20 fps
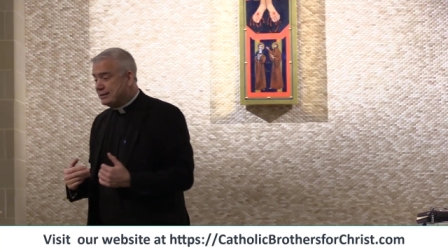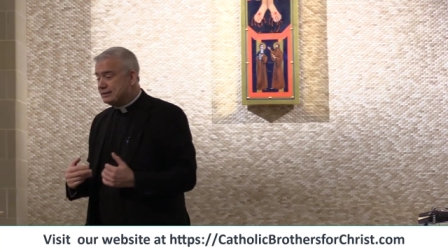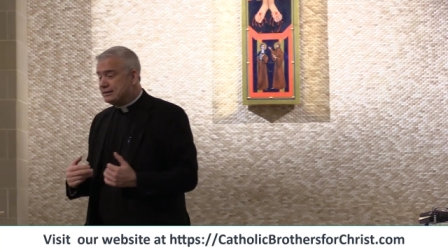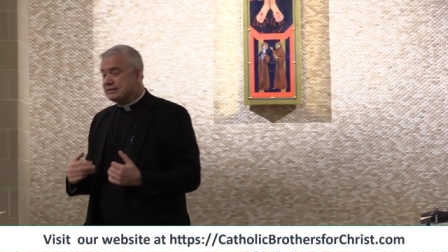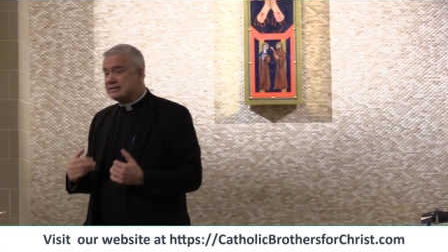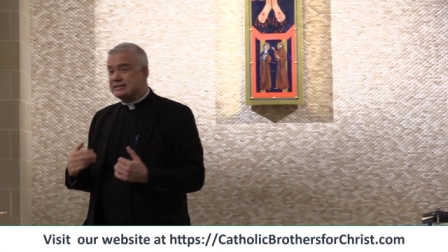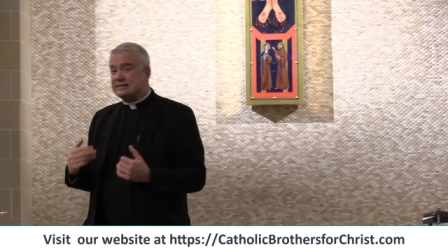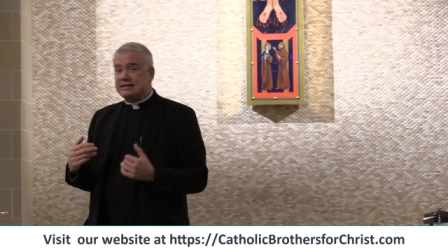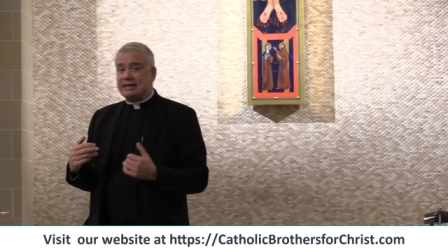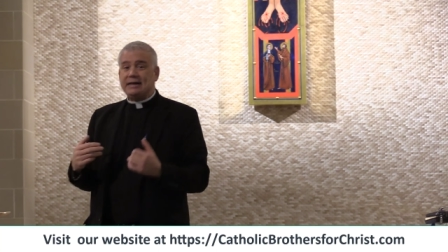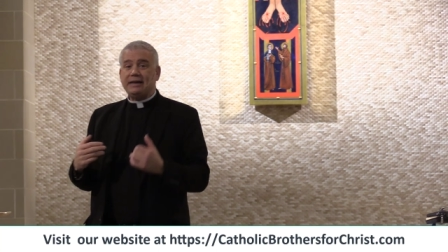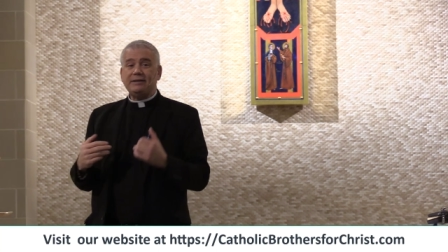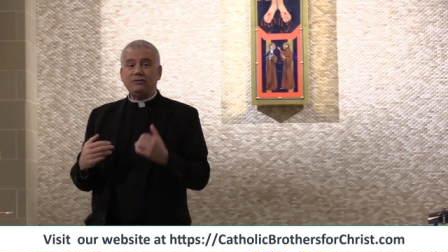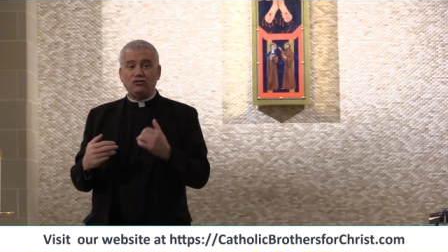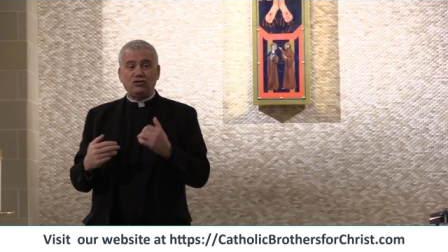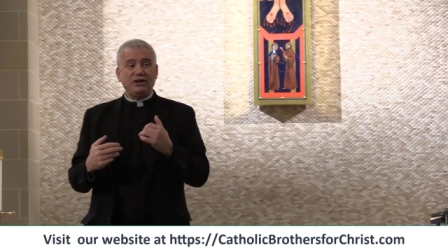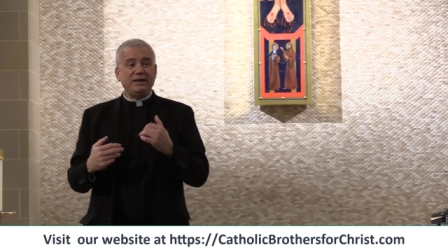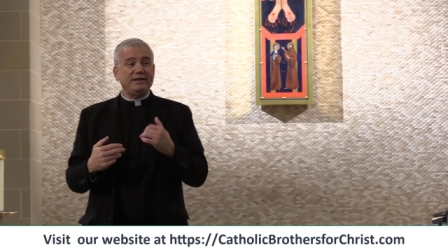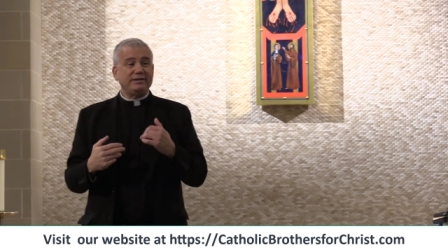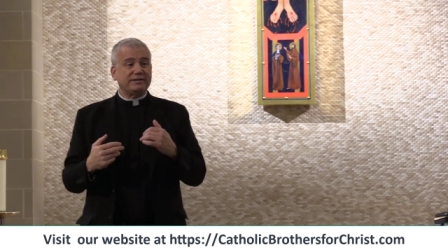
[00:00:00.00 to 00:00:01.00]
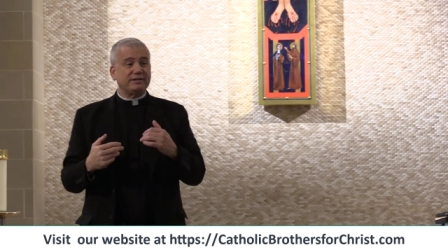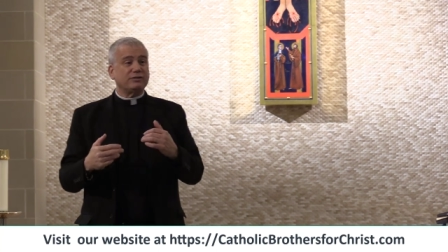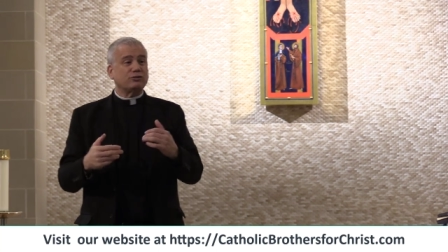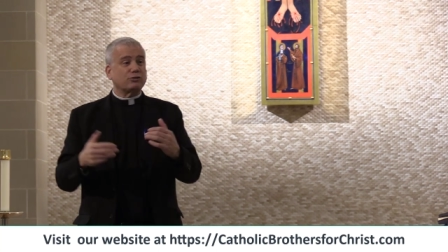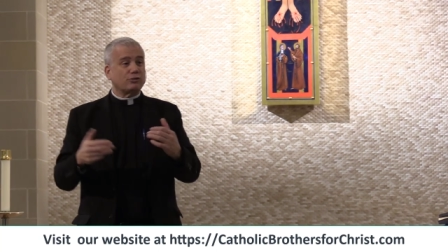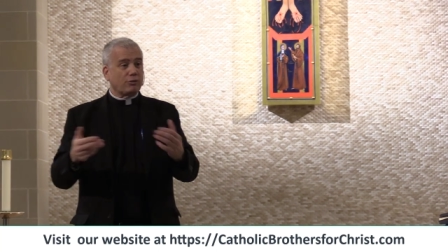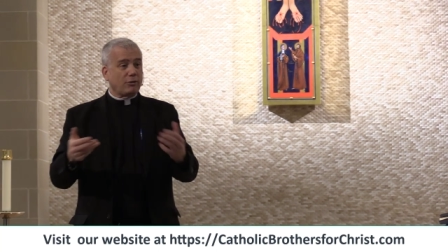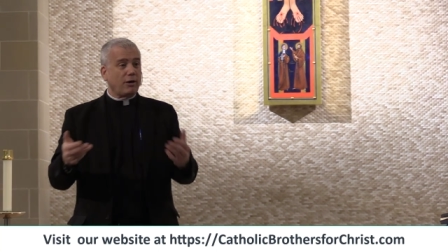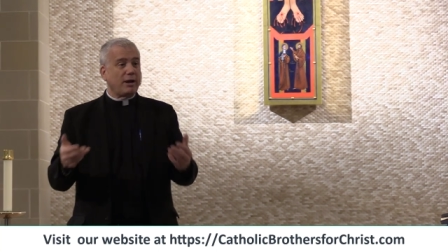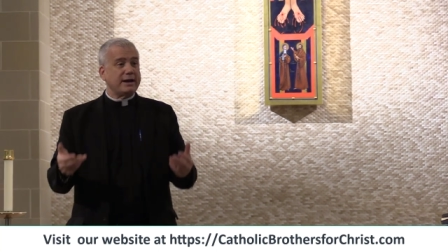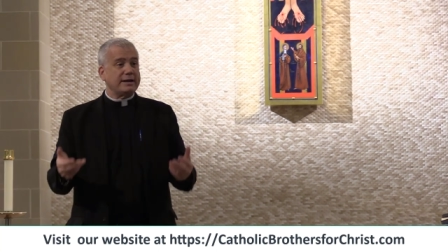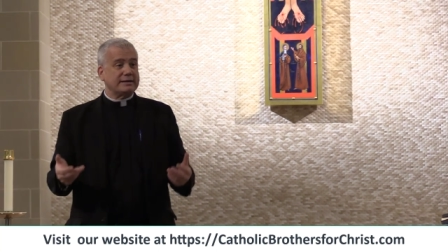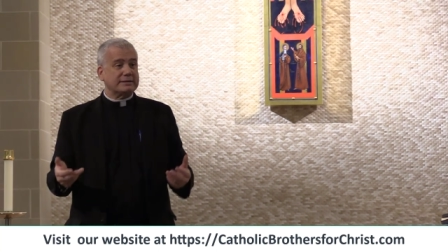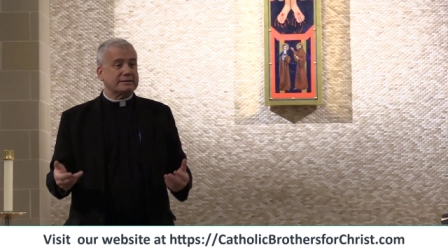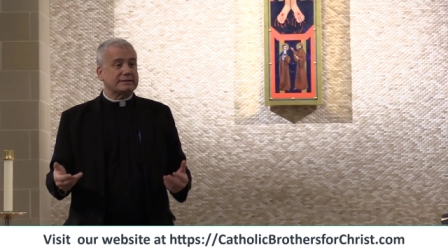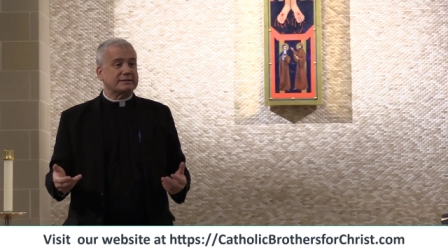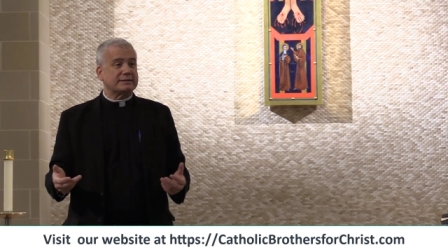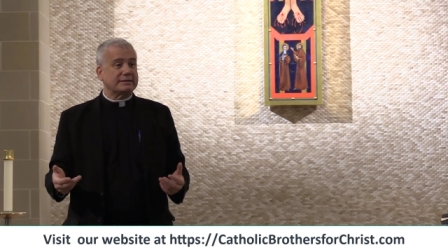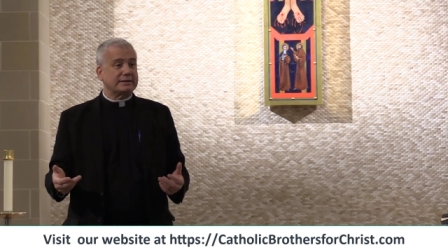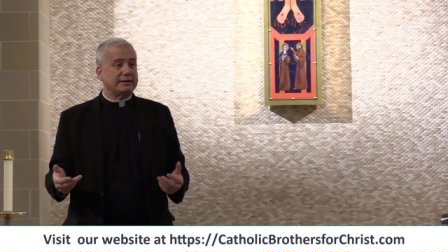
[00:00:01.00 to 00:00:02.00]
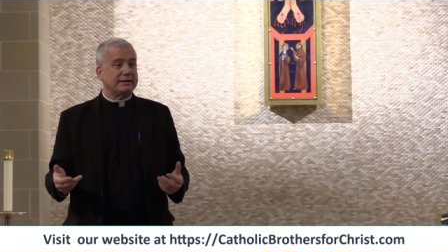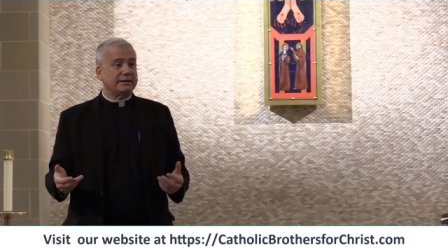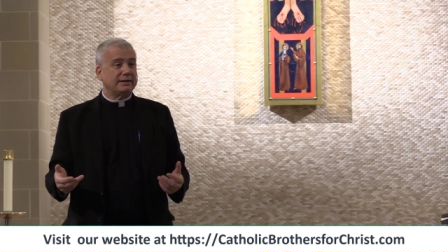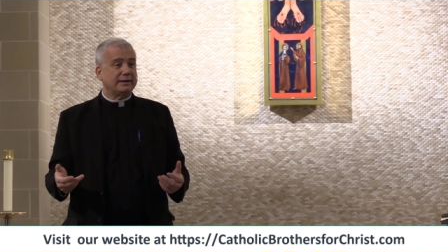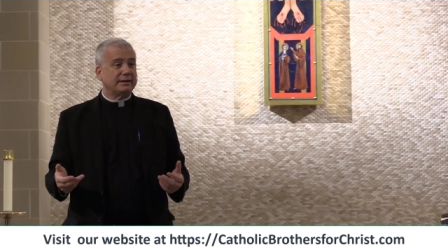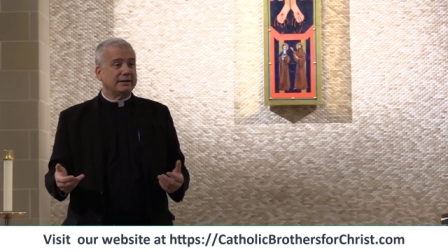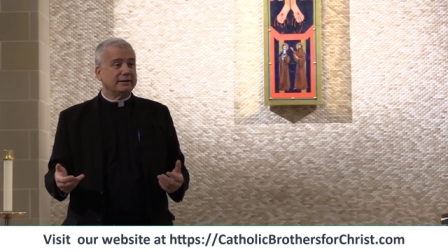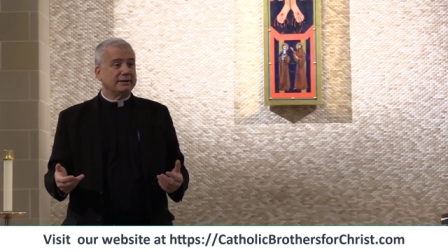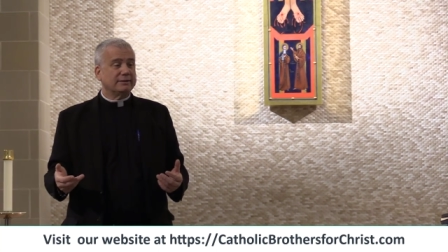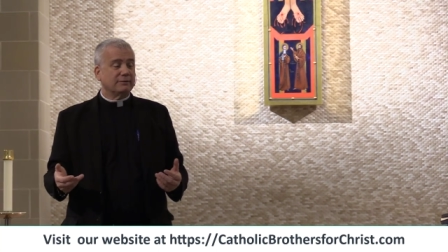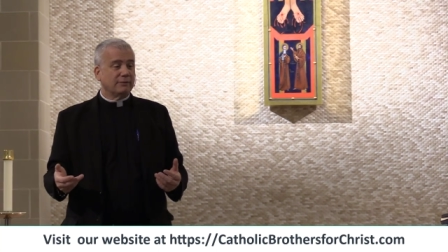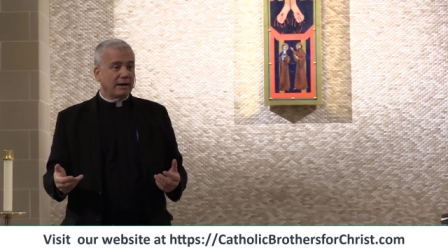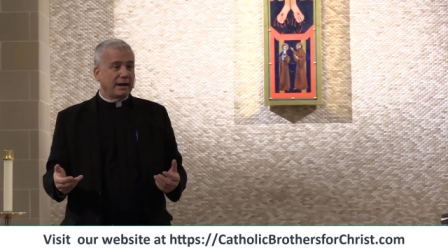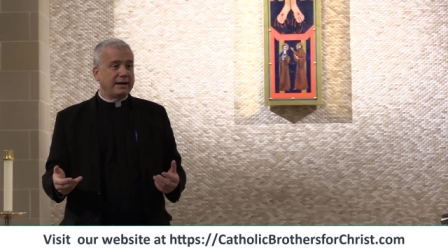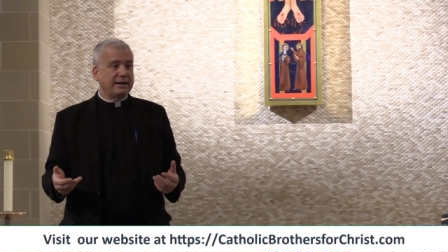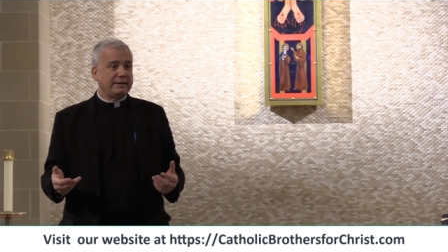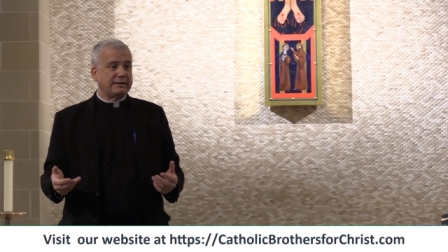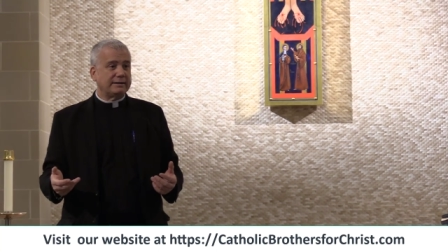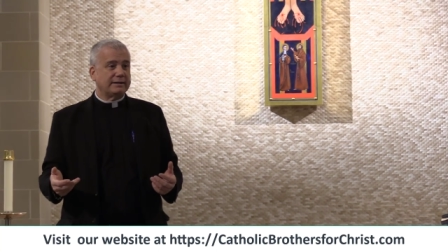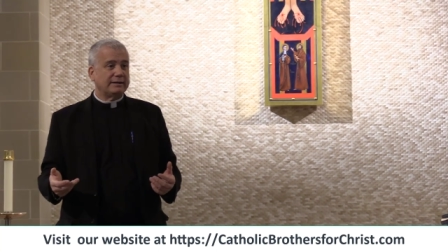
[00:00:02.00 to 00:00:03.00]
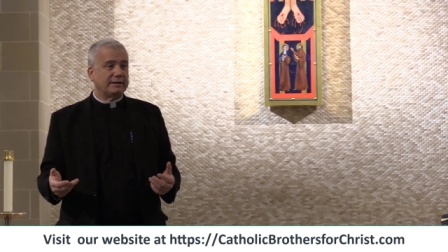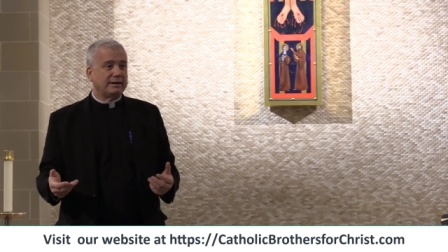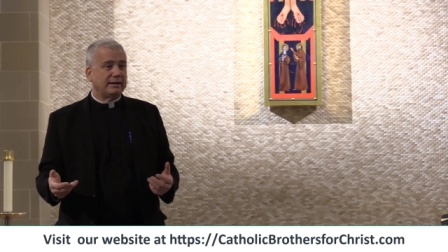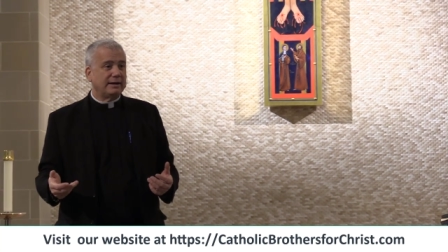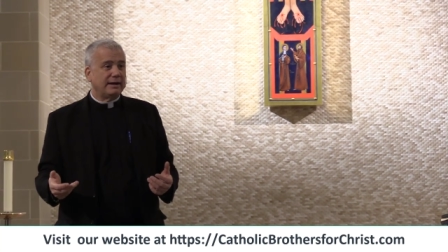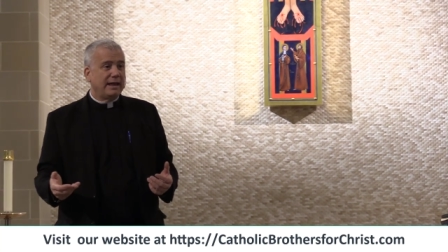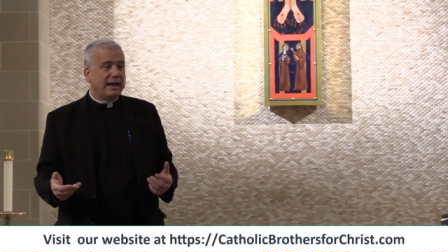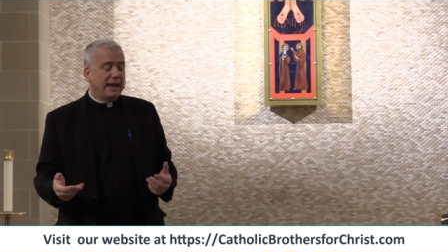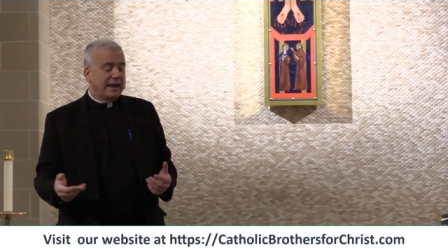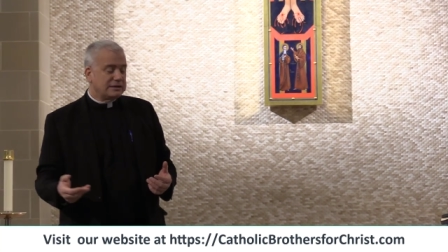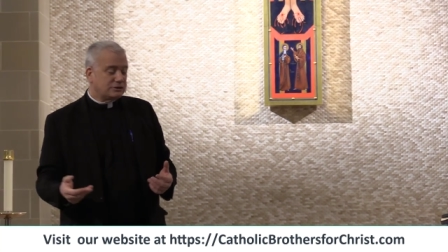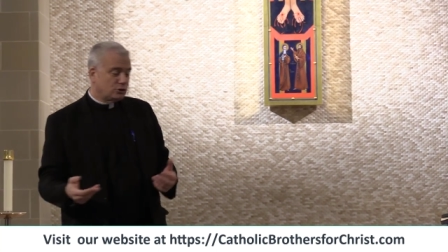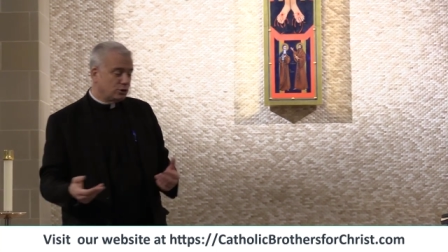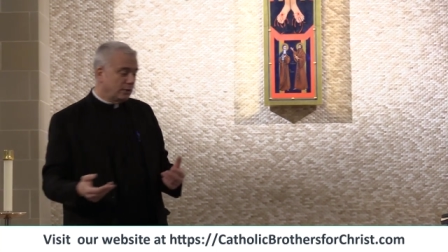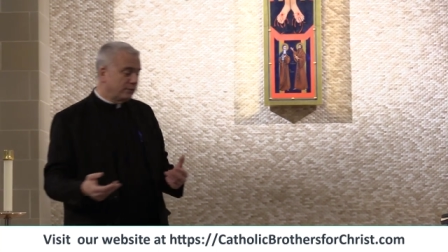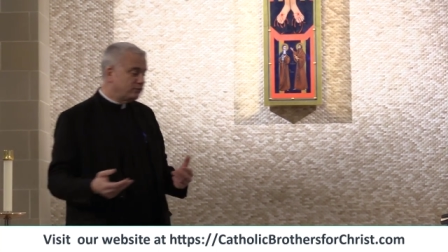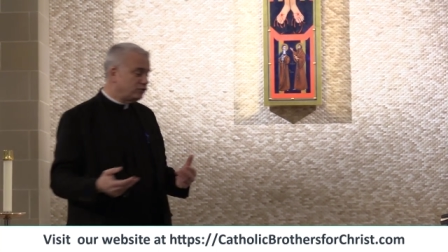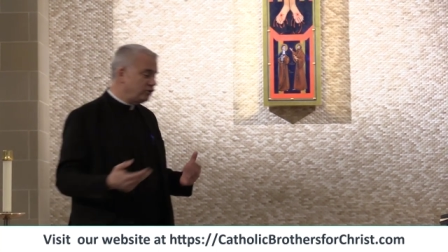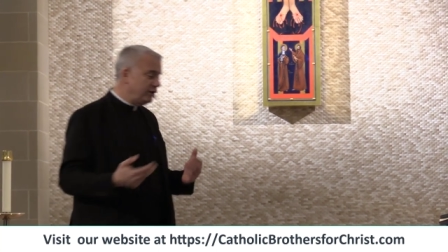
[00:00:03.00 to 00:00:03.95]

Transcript: to see Jesus Christ, right? And so if